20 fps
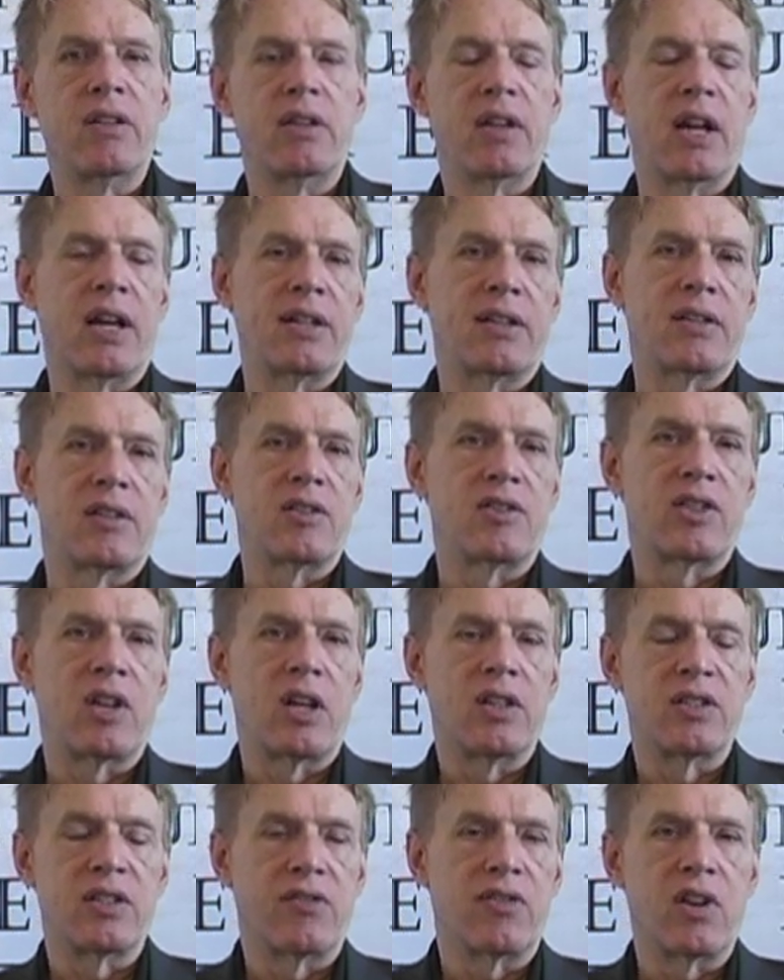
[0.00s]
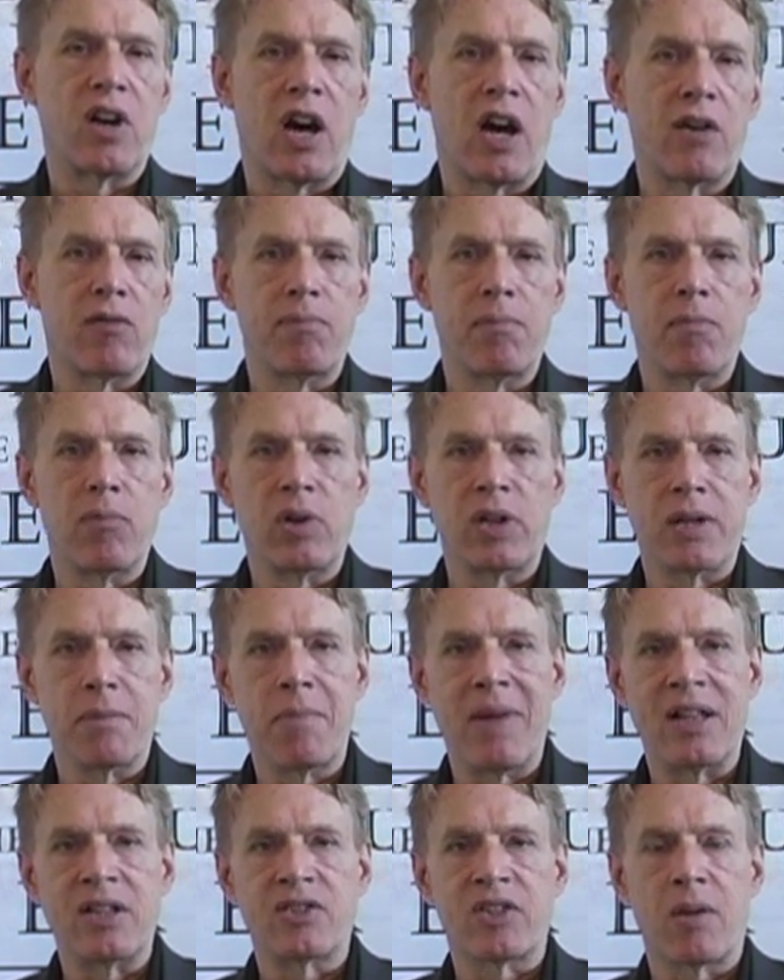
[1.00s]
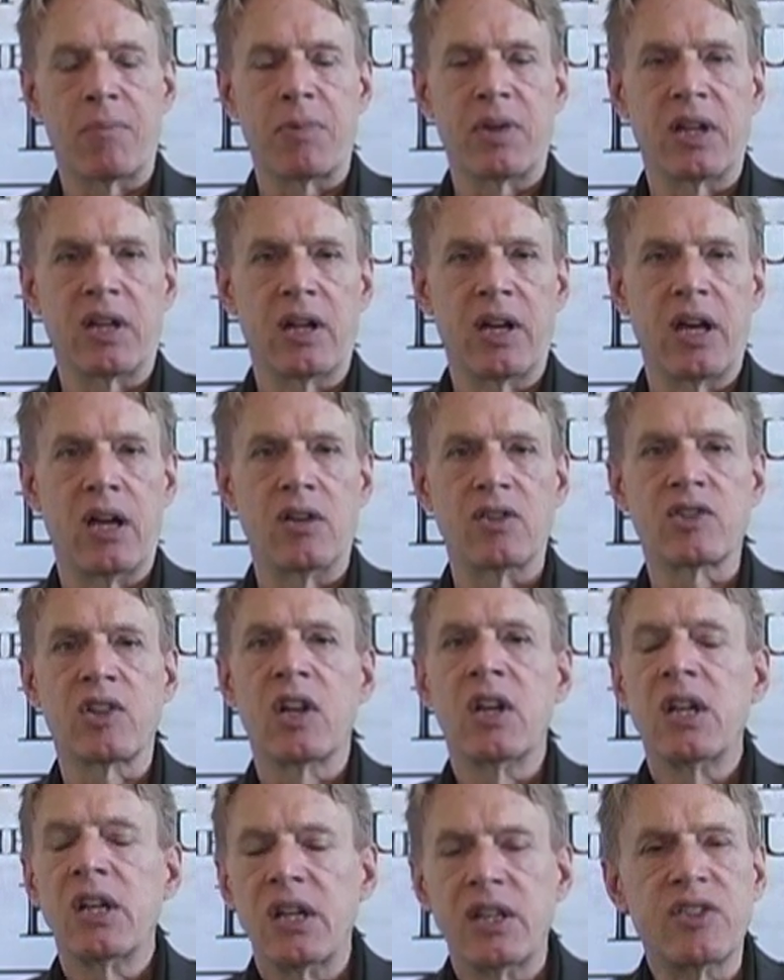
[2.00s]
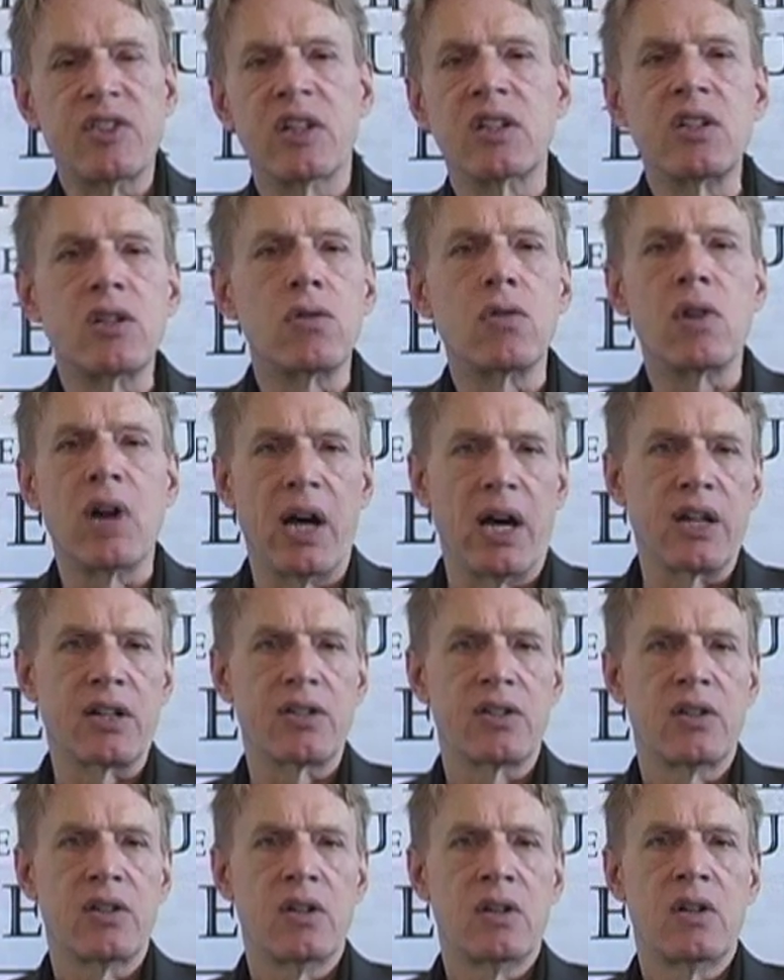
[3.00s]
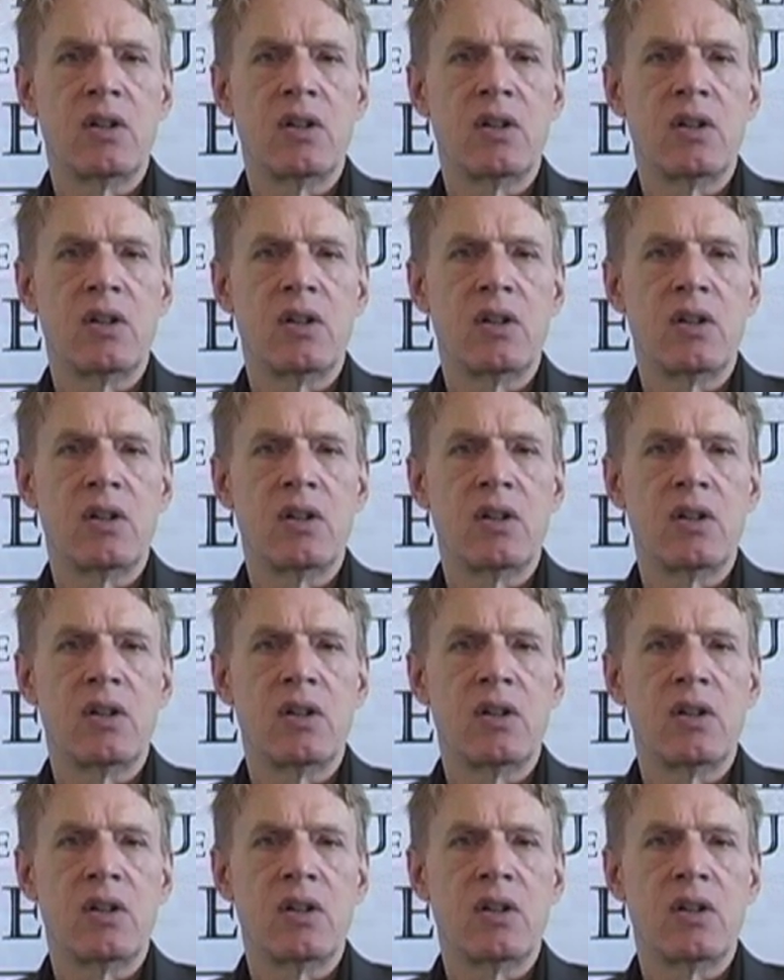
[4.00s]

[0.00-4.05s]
that the sons of God really meant something else, is incorrect,